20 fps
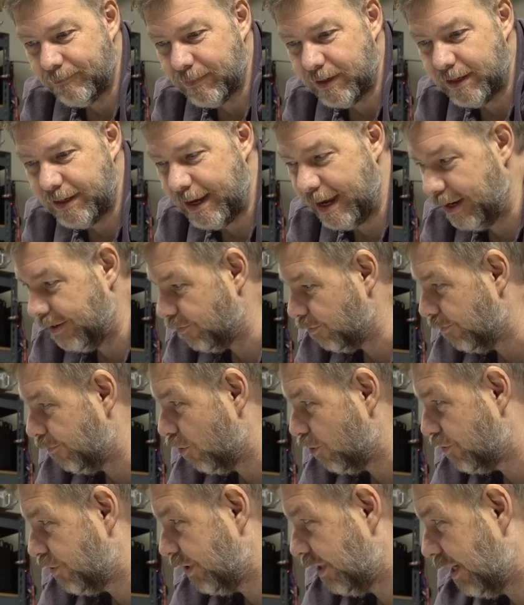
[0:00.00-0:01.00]
Yeah, and
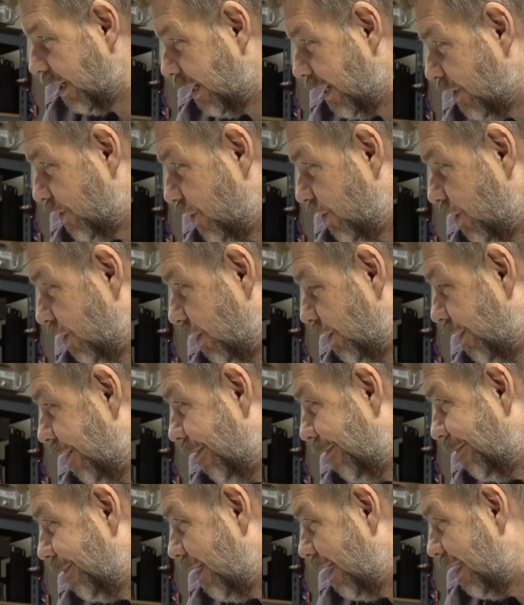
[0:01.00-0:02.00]
reversing it, I guess, you
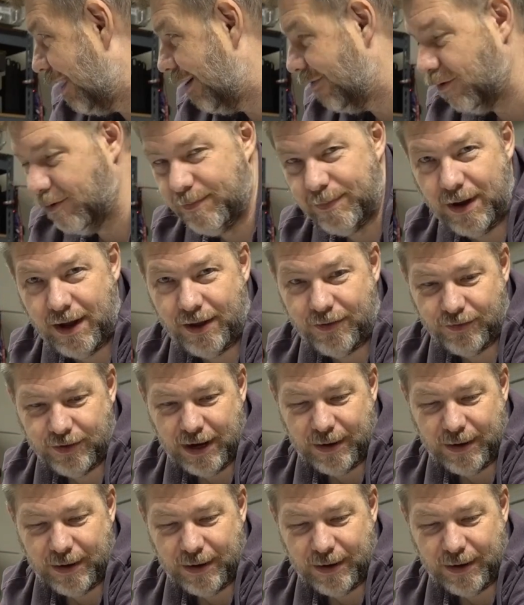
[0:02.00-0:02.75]
know, I never bothered.